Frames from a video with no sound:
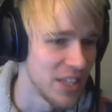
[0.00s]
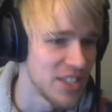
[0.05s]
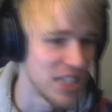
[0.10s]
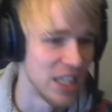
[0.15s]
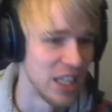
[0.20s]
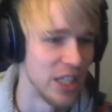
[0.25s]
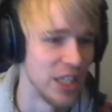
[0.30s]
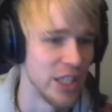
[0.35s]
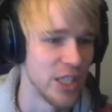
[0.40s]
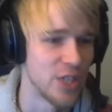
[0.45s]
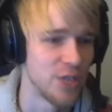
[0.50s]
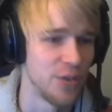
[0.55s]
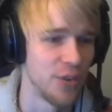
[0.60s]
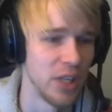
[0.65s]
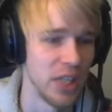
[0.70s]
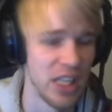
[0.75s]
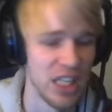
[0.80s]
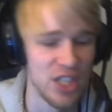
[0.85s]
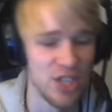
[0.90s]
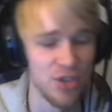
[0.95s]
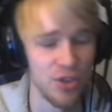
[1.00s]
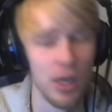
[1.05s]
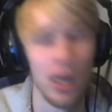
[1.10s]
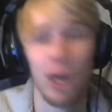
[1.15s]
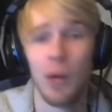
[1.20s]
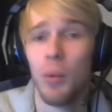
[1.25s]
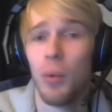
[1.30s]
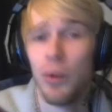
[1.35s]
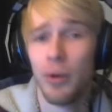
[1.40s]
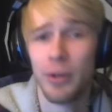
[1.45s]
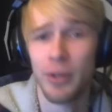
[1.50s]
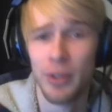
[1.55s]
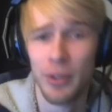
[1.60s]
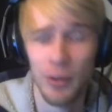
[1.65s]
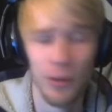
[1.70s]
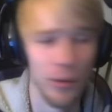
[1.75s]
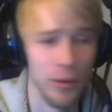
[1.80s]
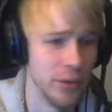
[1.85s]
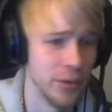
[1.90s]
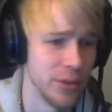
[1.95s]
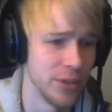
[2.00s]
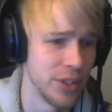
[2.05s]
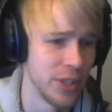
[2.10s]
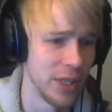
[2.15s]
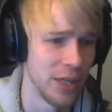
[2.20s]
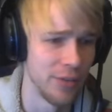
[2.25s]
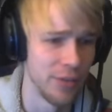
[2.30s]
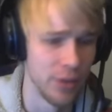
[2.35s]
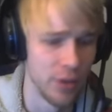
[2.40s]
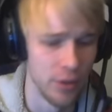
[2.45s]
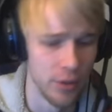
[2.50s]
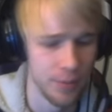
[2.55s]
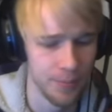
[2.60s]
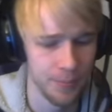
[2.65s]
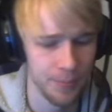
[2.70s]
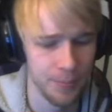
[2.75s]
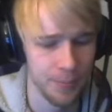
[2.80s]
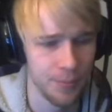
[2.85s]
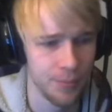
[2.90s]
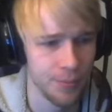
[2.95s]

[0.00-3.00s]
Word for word: Let's sell this for, let's try one gold, you never know.